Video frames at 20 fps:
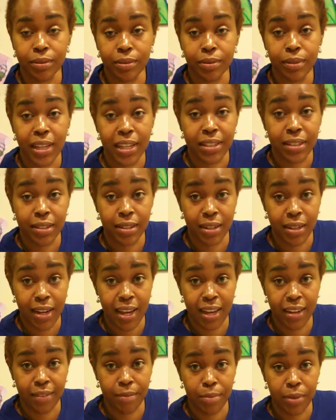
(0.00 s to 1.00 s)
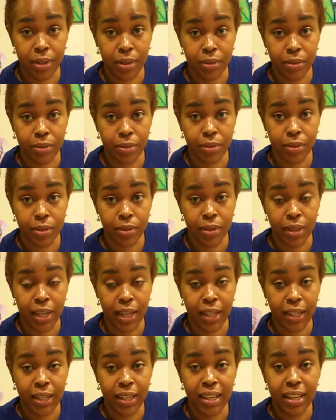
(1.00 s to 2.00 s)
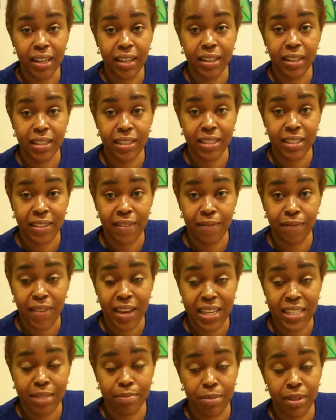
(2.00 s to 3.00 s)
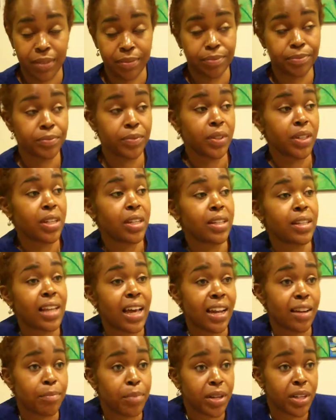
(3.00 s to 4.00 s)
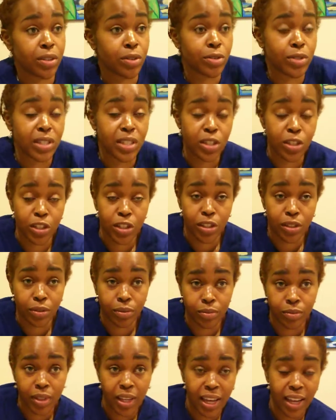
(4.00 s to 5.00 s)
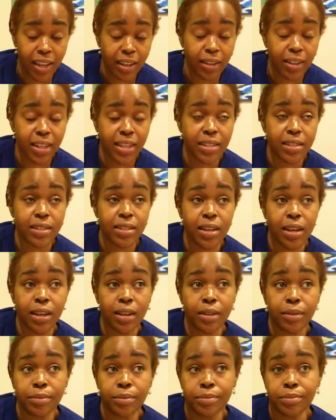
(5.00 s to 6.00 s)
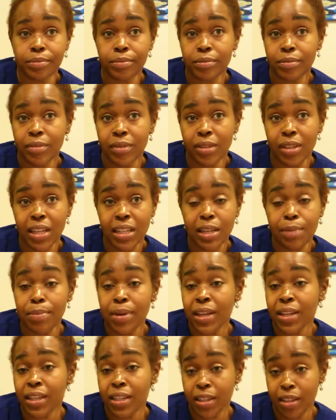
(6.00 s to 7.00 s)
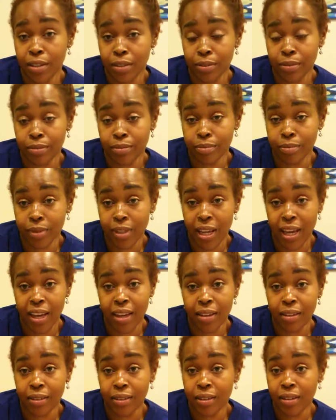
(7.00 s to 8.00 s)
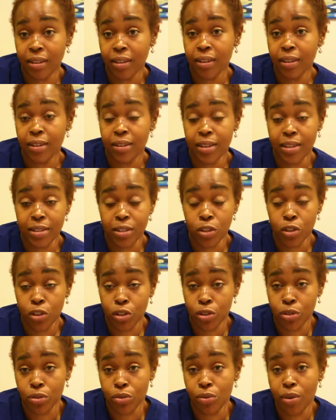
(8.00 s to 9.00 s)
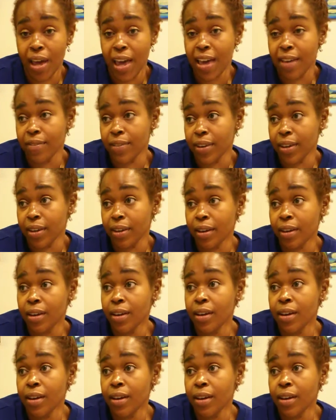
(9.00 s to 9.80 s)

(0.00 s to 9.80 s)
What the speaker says: next to the Nine of Pentacles, okay? This is investment. Nine of Pentacles is you, okay? It's independent you, okay? This is you having